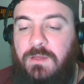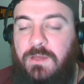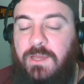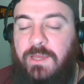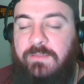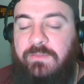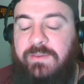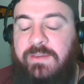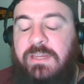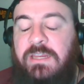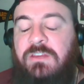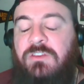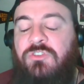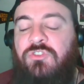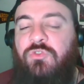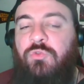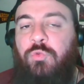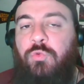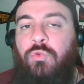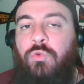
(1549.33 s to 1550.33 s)
I think
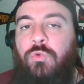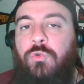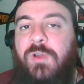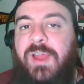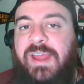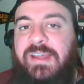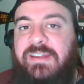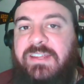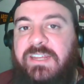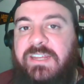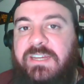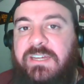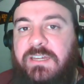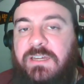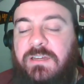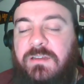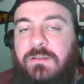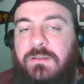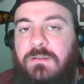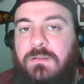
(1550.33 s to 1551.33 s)
he's
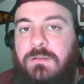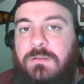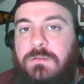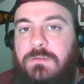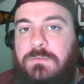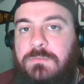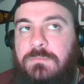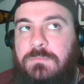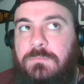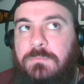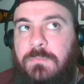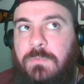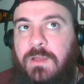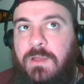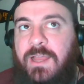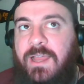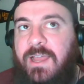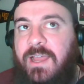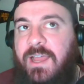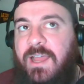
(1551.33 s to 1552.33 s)
ready.
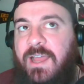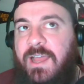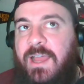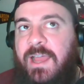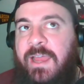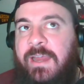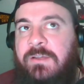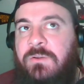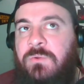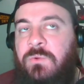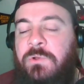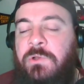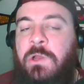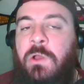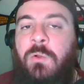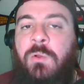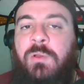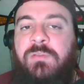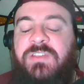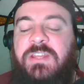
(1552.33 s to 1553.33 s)
I don't
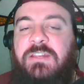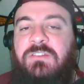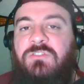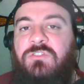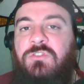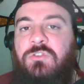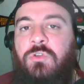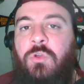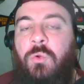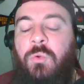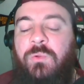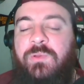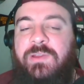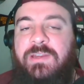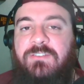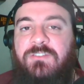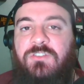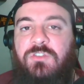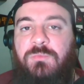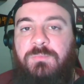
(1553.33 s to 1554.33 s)
know if he's
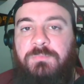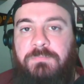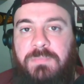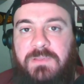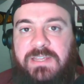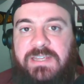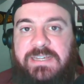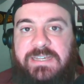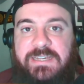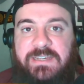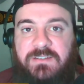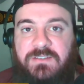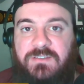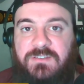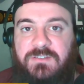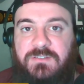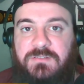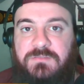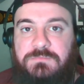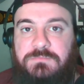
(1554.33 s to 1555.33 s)
going to be it.